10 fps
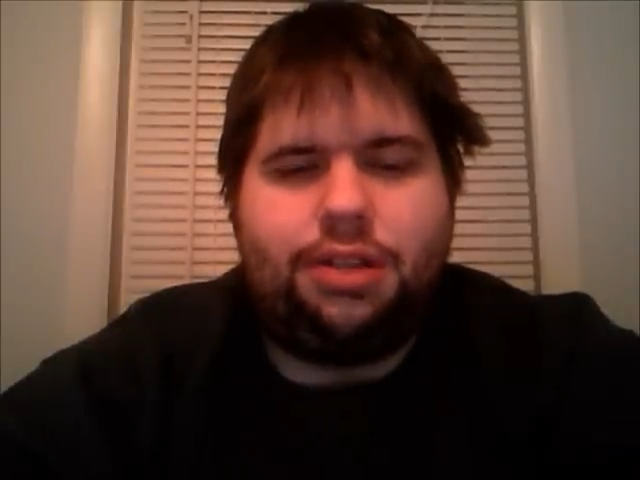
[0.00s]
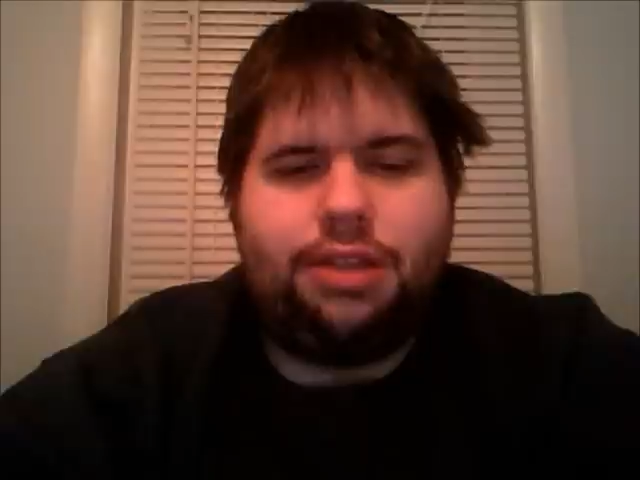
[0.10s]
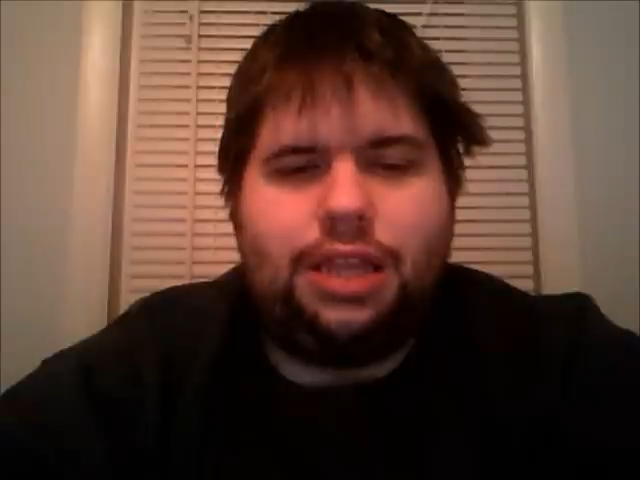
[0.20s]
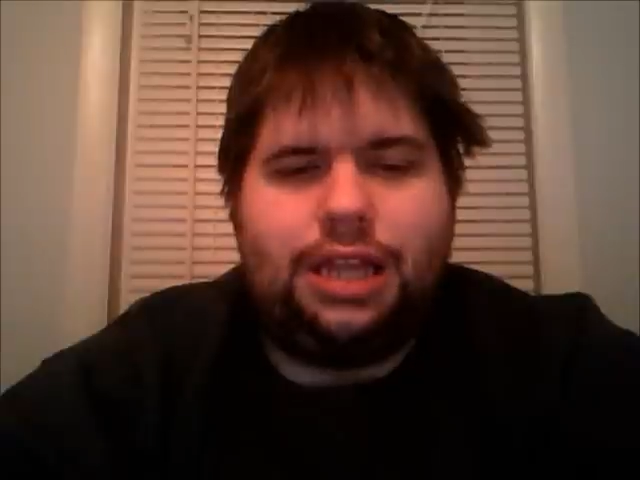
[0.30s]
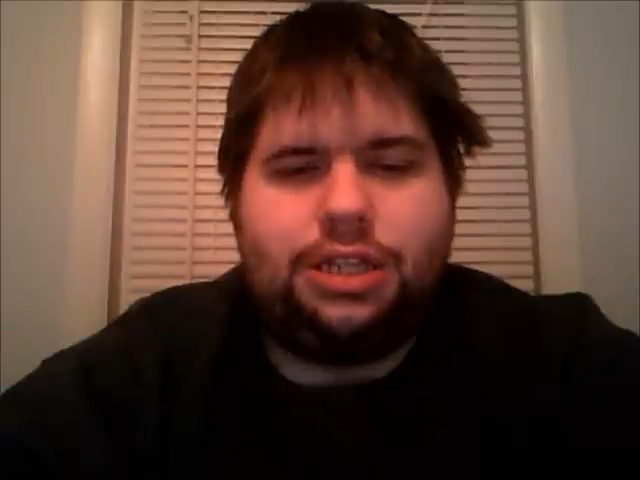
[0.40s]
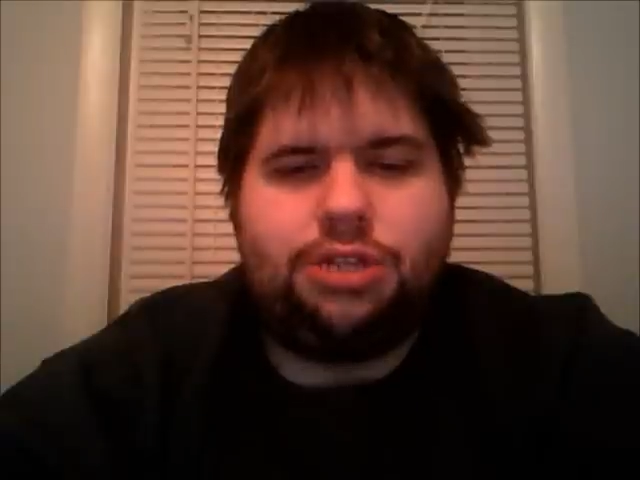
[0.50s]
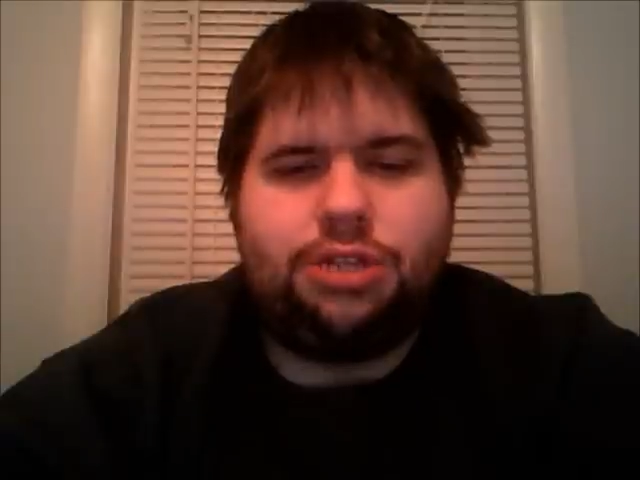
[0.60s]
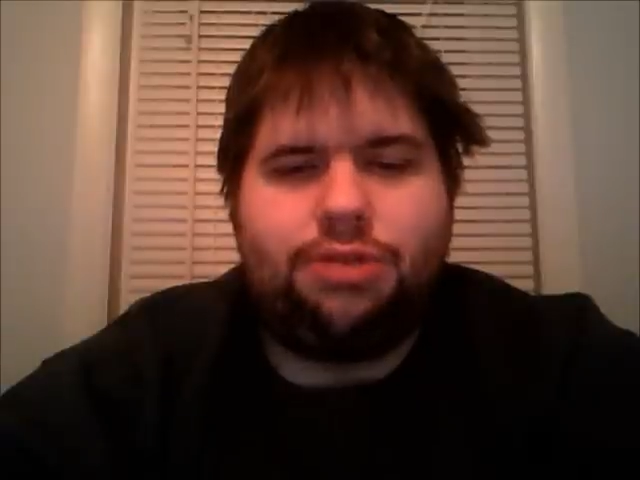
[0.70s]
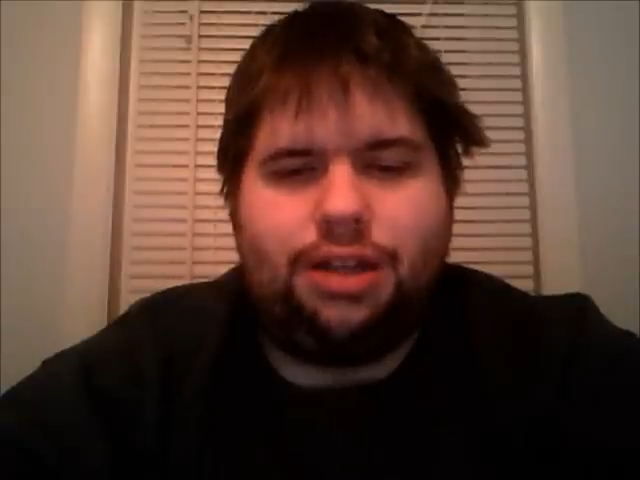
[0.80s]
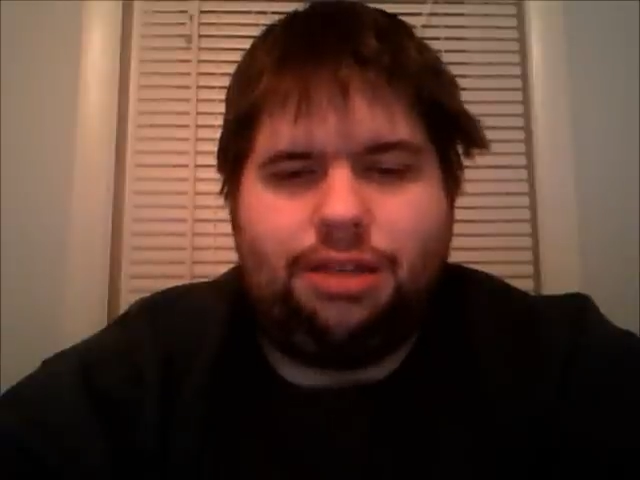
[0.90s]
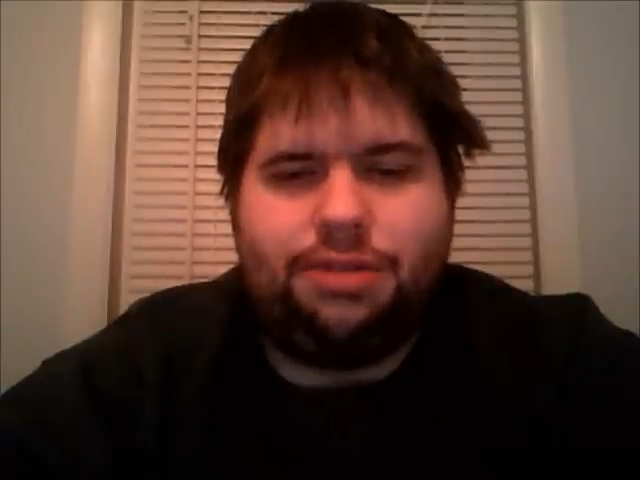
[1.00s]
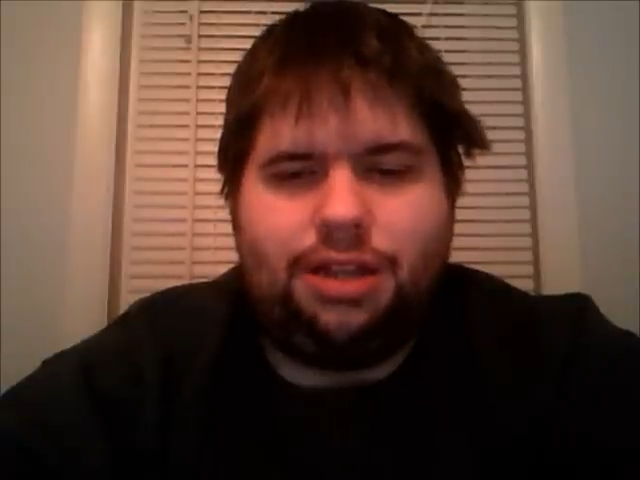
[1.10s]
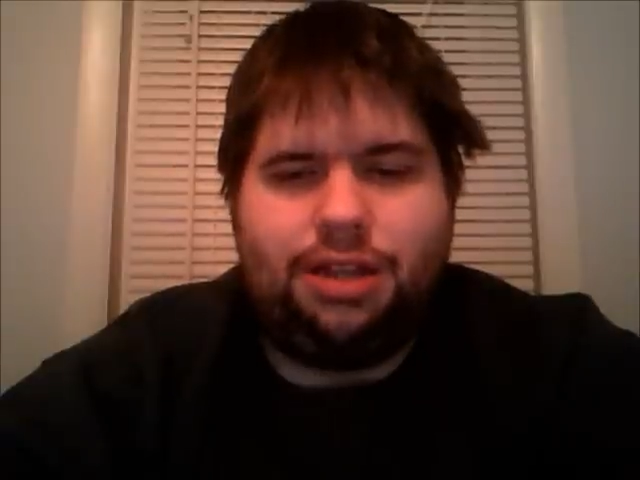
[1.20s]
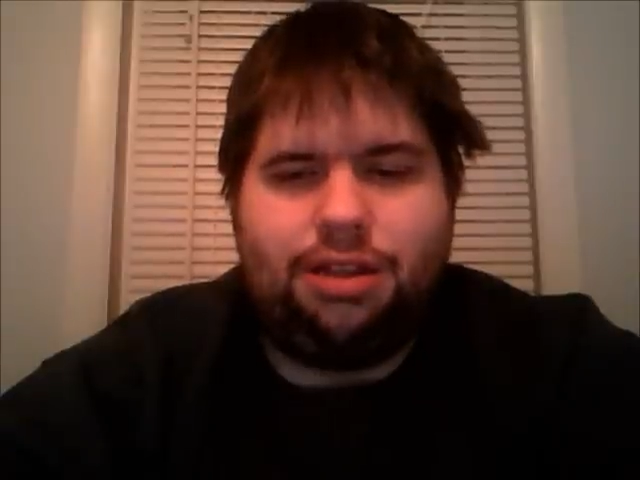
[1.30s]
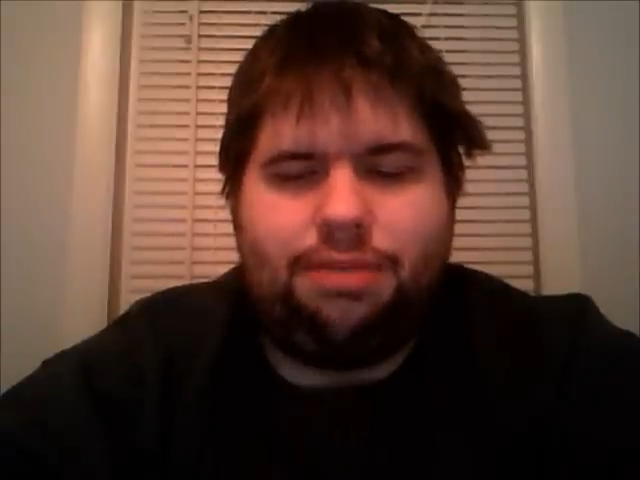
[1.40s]
than that string that was
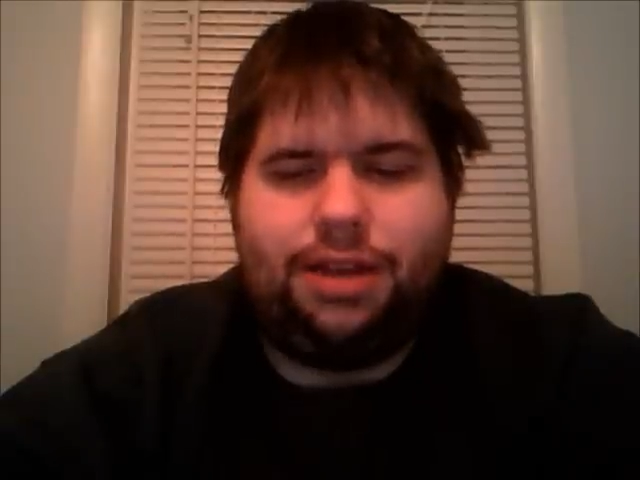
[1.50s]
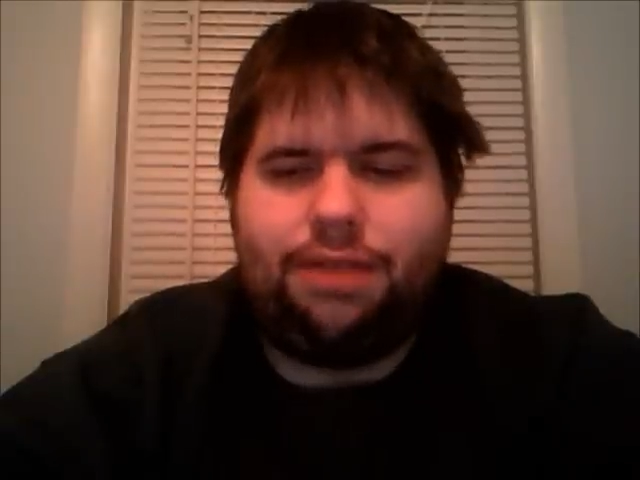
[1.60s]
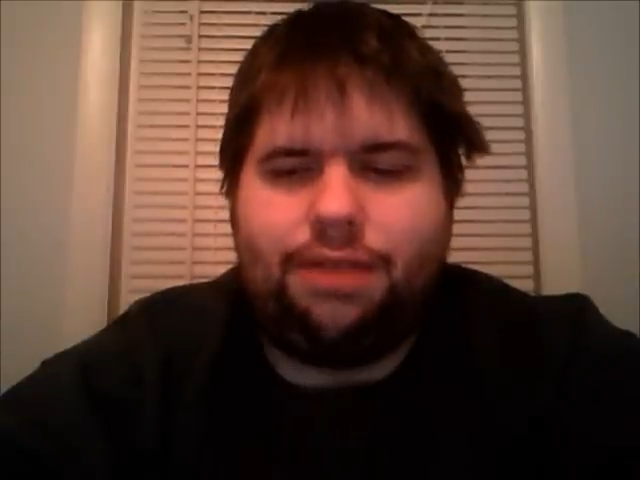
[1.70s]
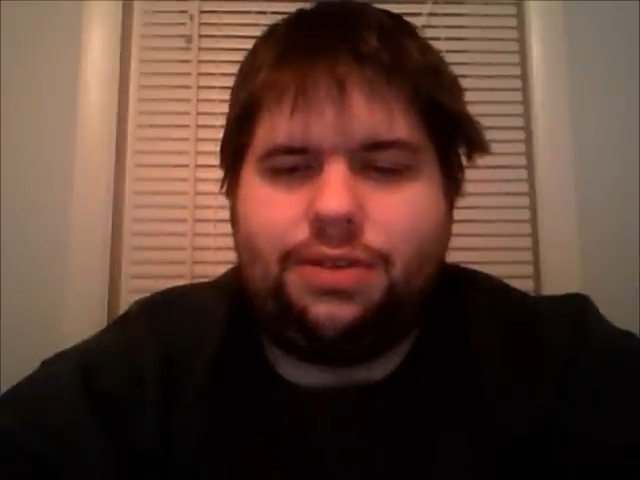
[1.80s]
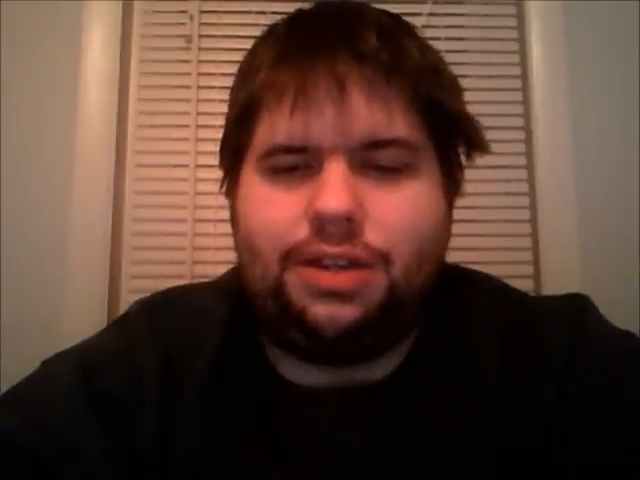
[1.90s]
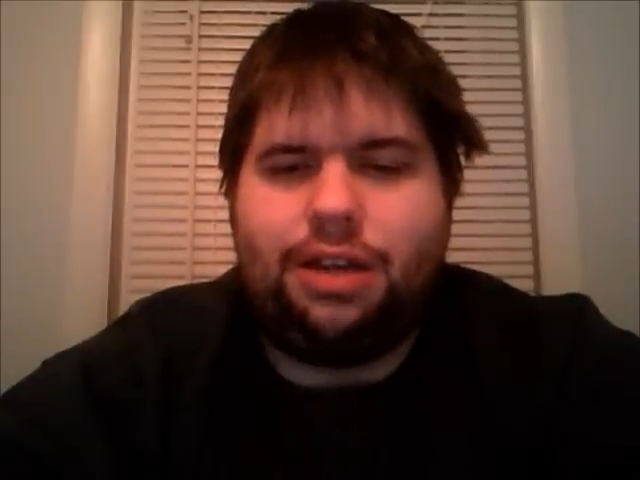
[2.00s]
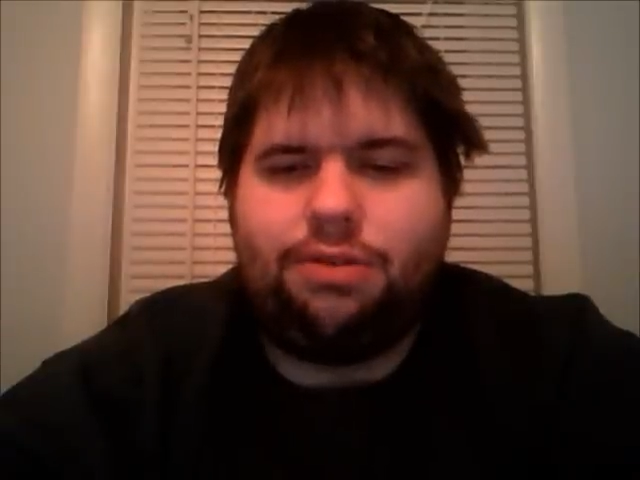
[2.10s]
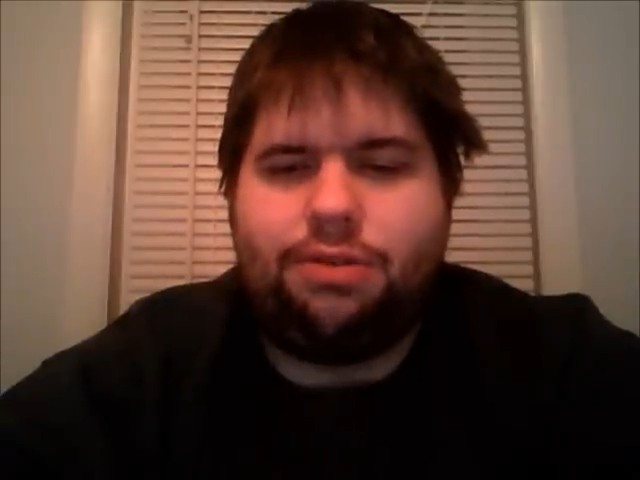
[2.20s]
on the back of his neck,